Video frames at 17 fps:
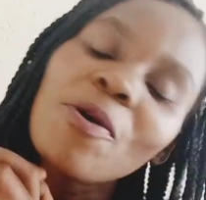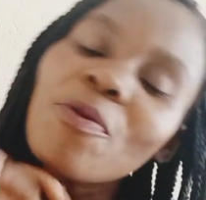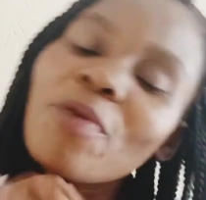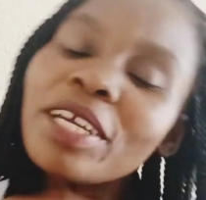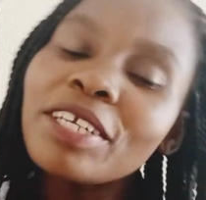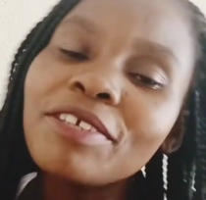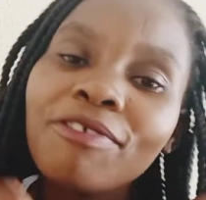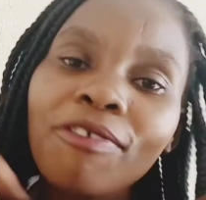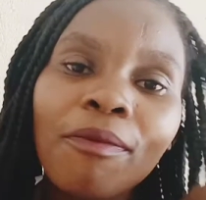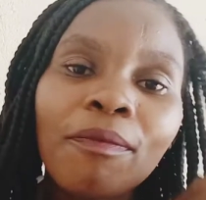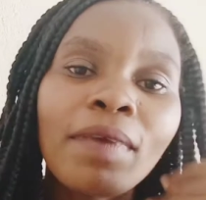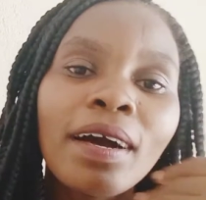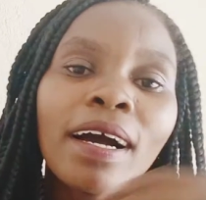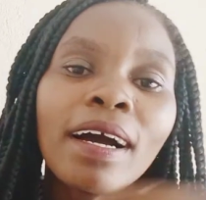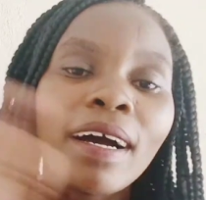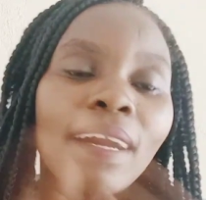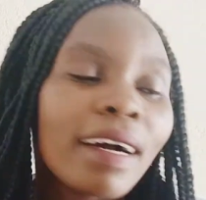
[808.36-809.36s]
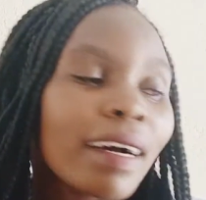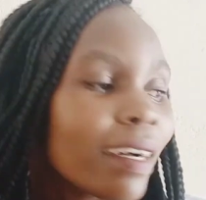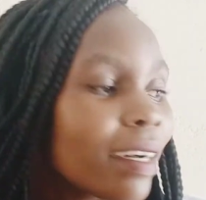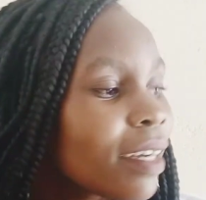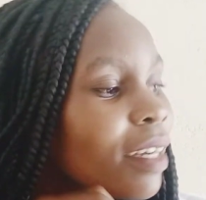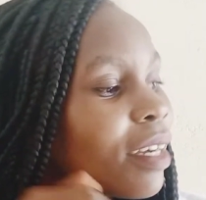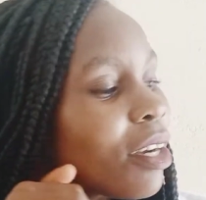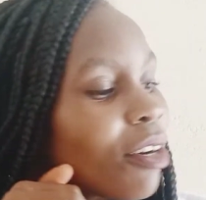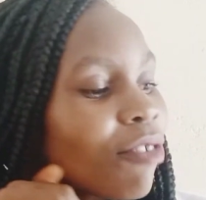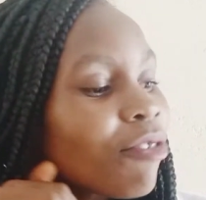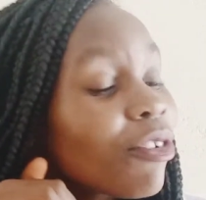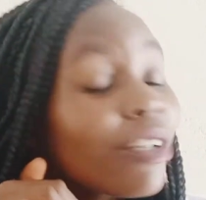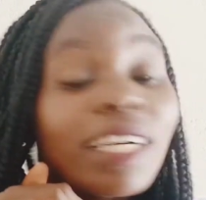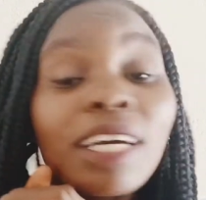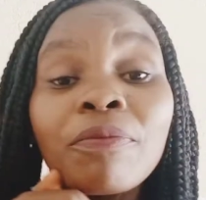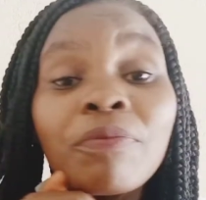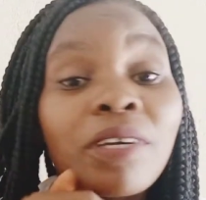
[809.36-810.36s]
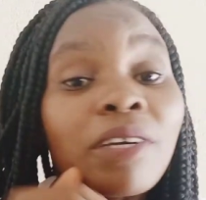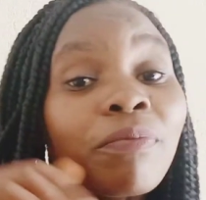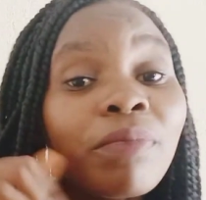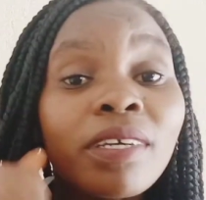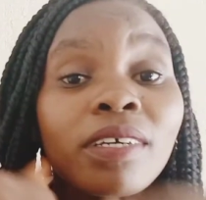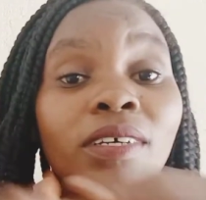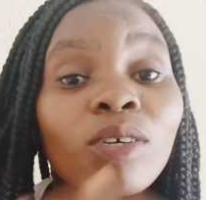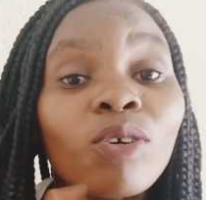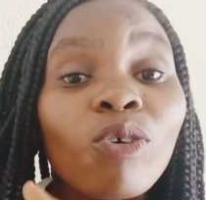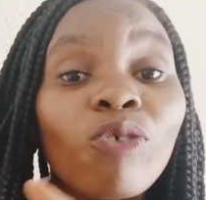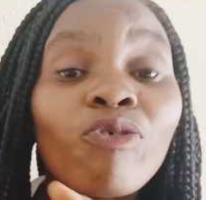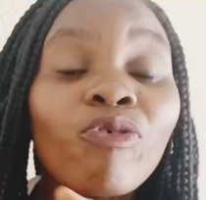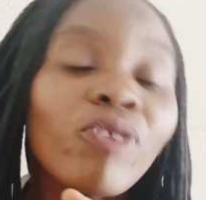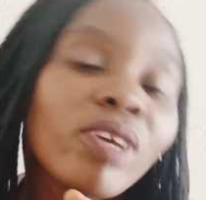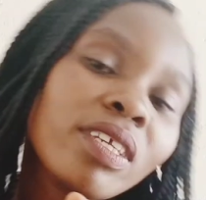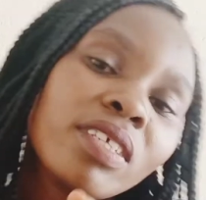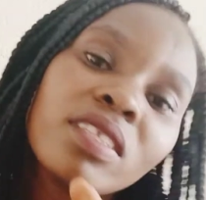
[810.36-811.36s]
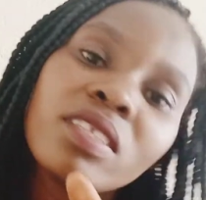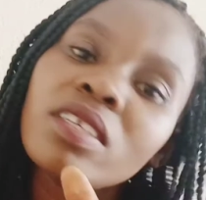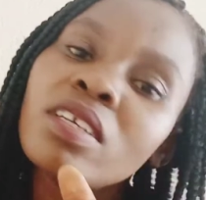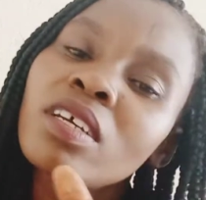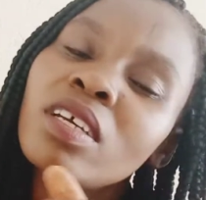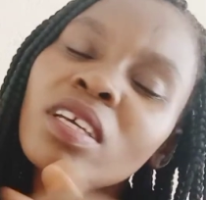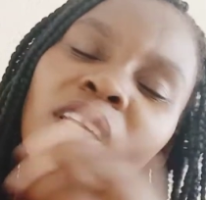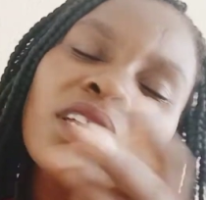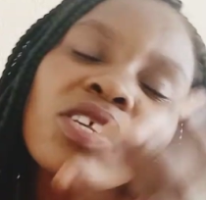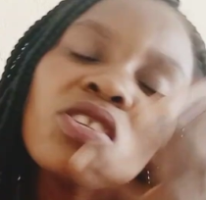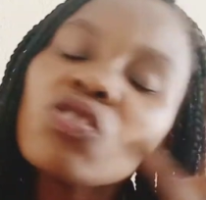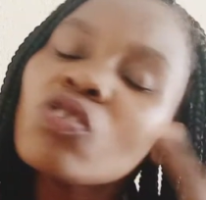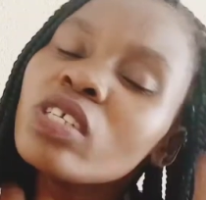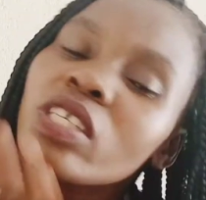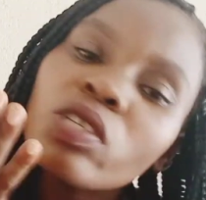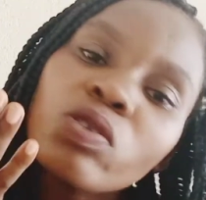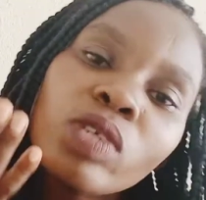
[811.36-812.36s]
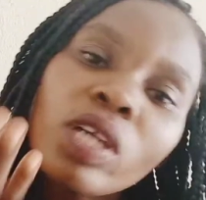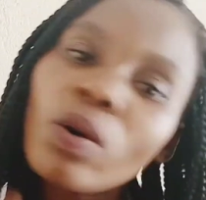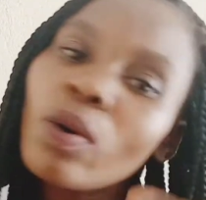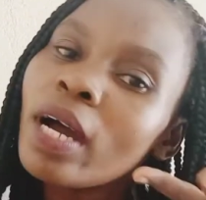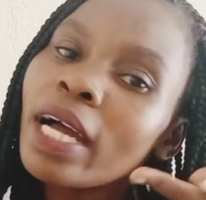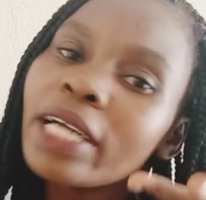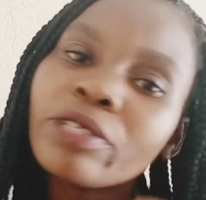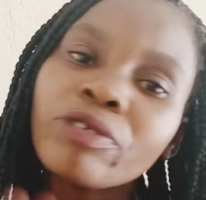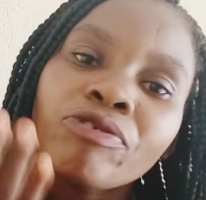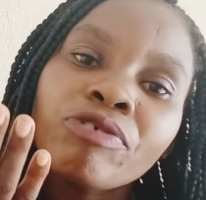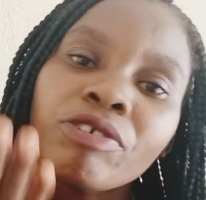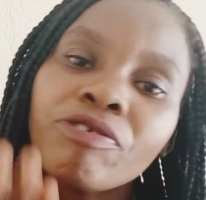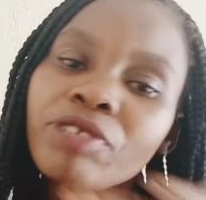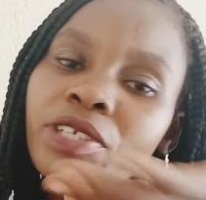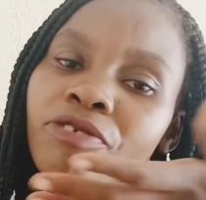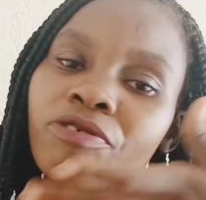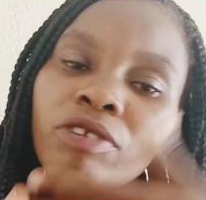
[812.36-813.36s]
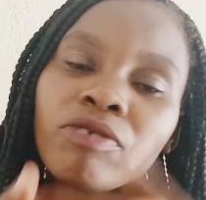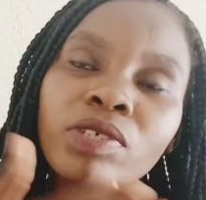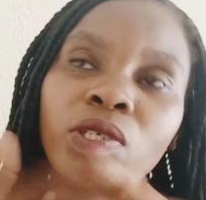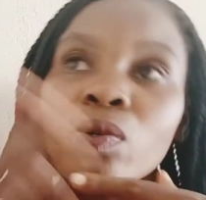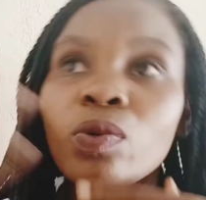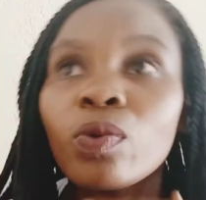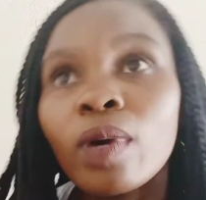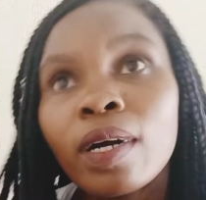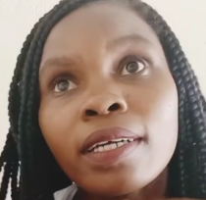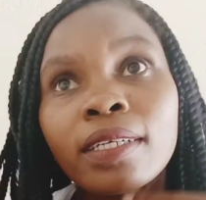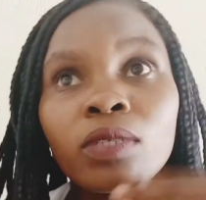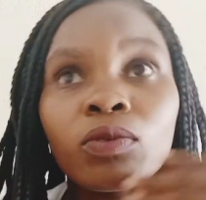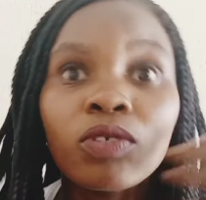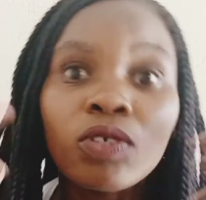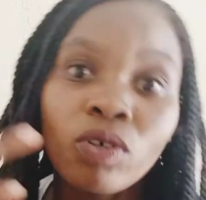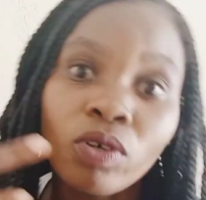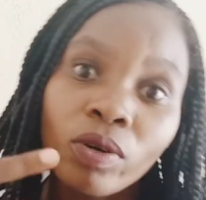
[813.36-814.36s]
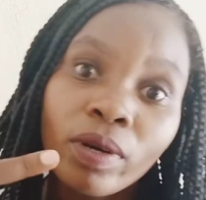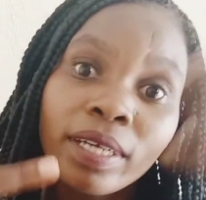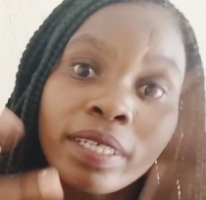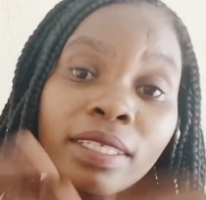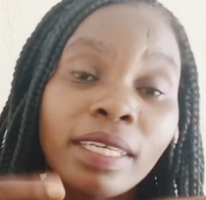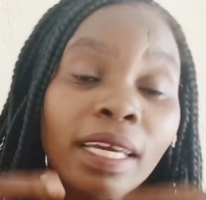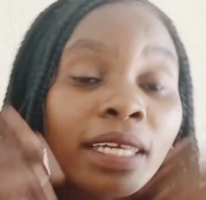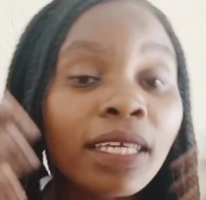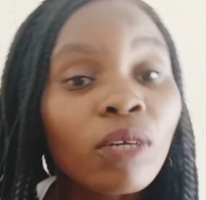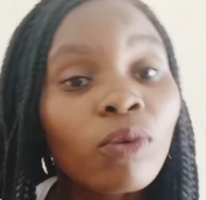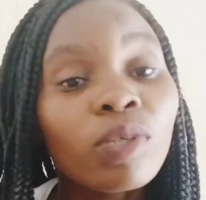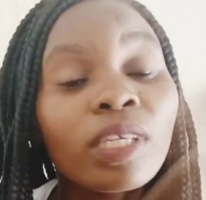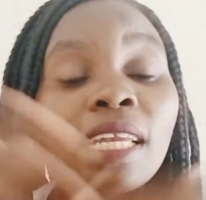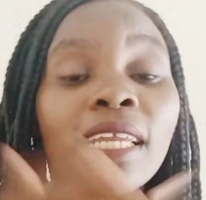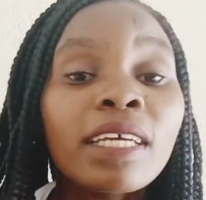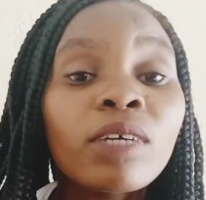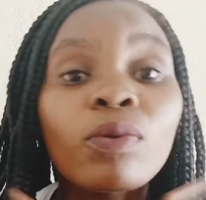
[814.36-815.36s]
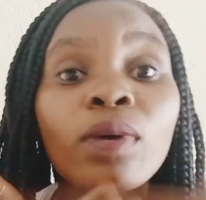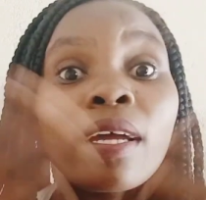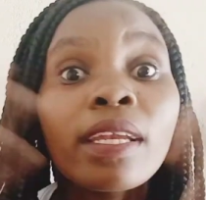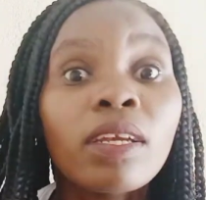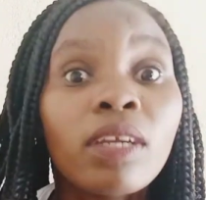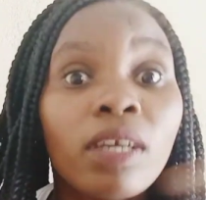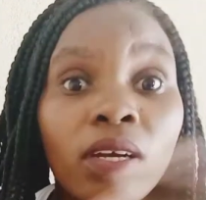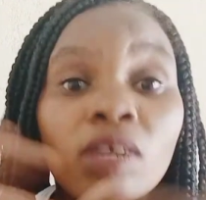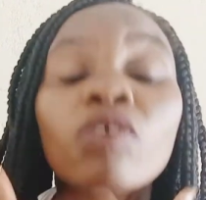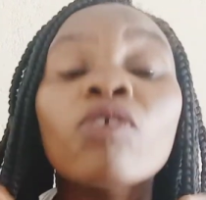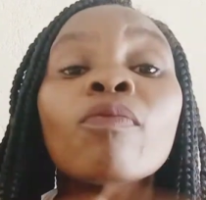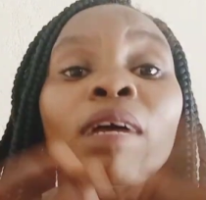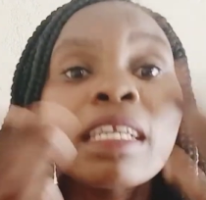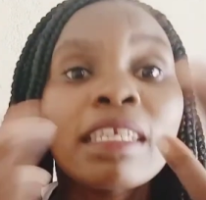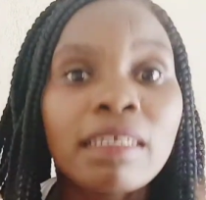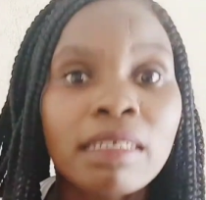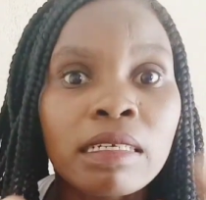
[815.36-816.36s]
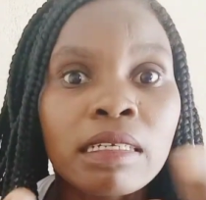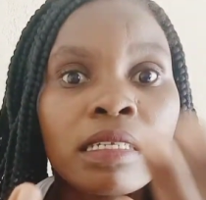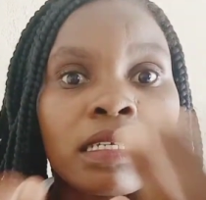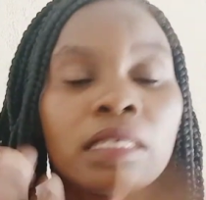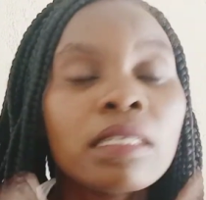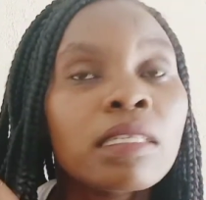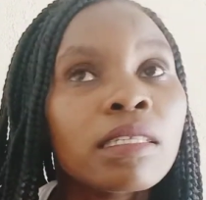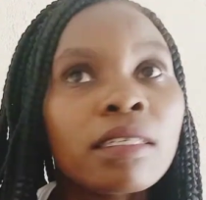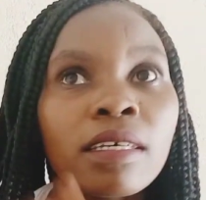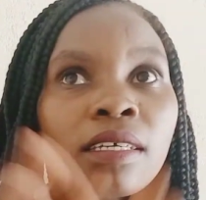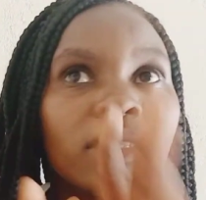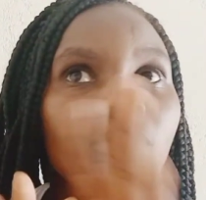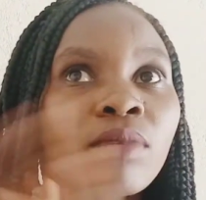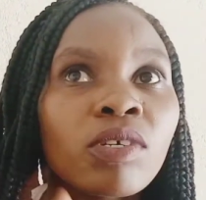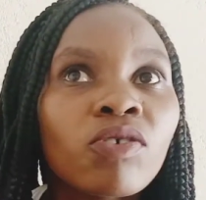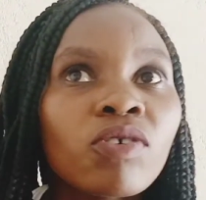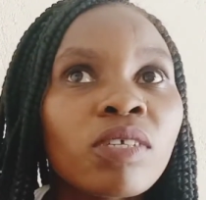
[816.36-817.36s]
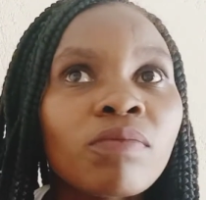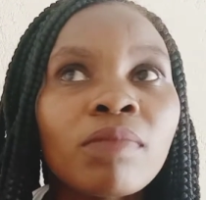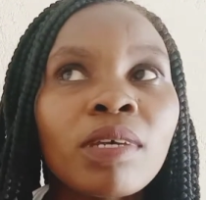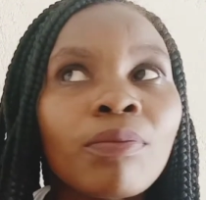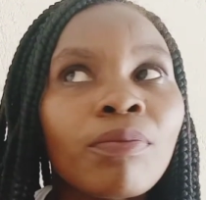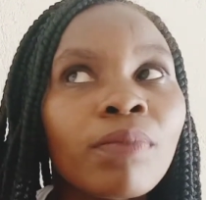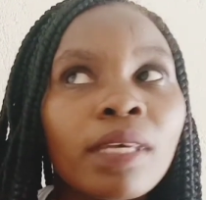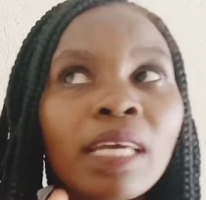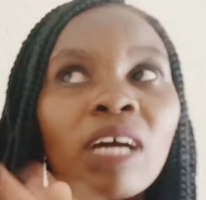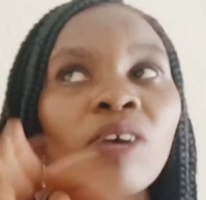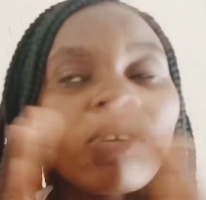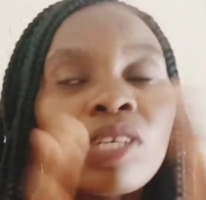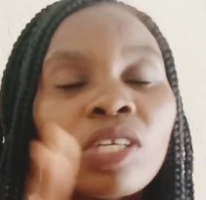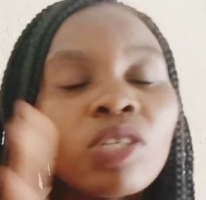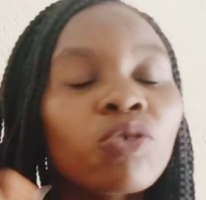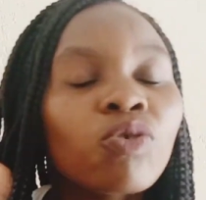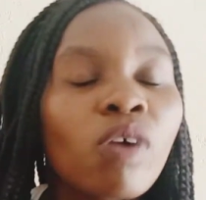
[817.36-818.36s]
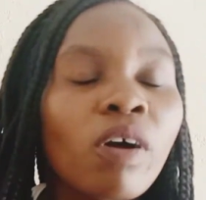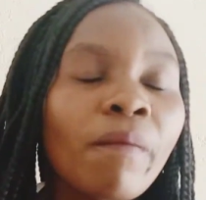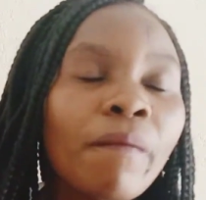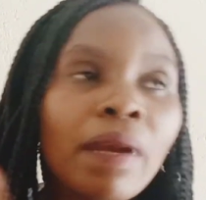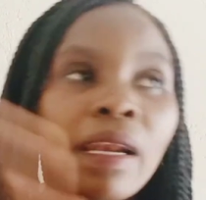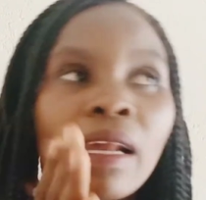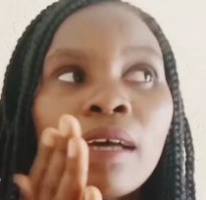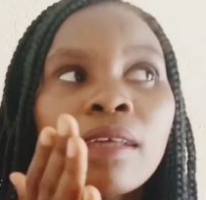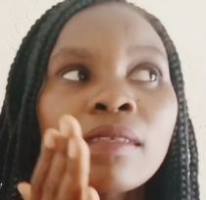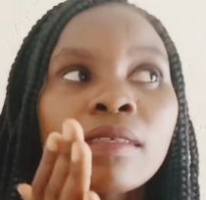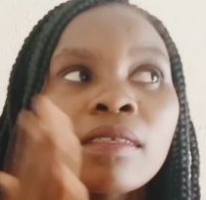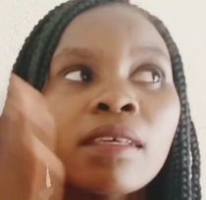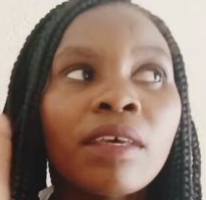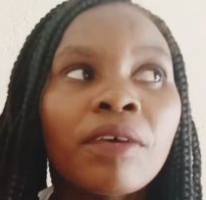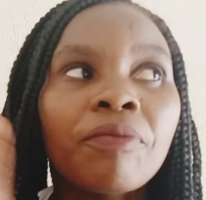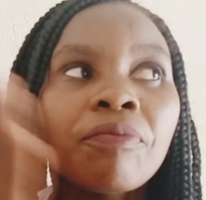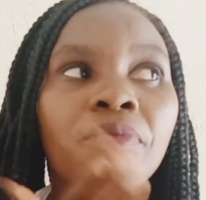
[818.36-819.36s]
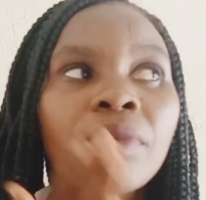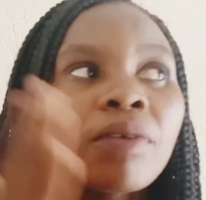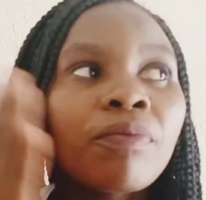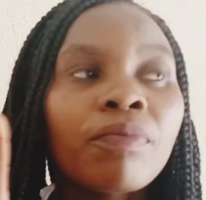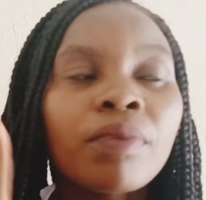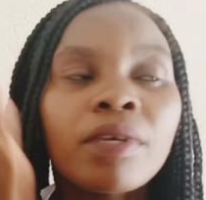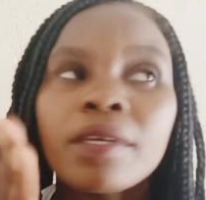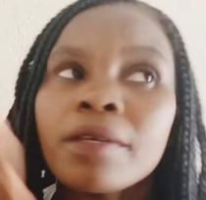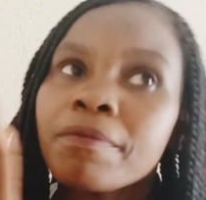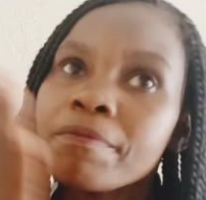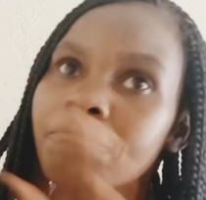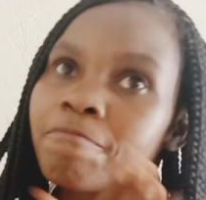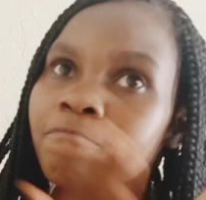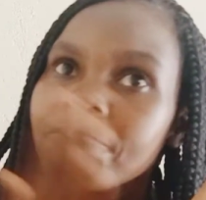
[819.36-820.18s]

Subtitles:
wait for a baby? Of which? Zote tunakonga tu 50-50, we want, we don't want. Akikuja like we are normally ready. It's just because maybe, according to our plans, maybe